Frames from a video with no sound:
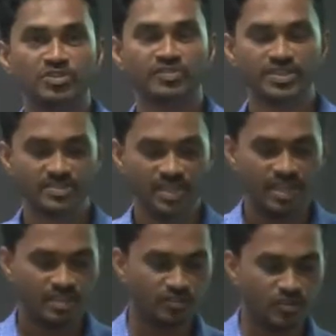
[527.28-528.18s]
the office,
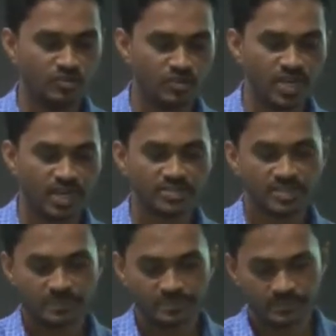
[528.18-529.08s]
the phone would
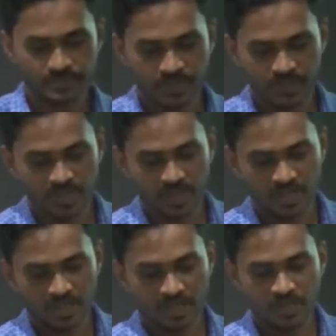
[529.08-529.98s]
ask,
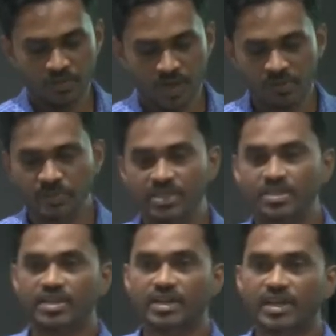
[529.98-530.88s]
you have a
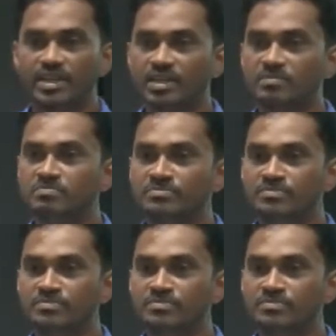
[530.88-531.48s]
meeting at 9 a.m.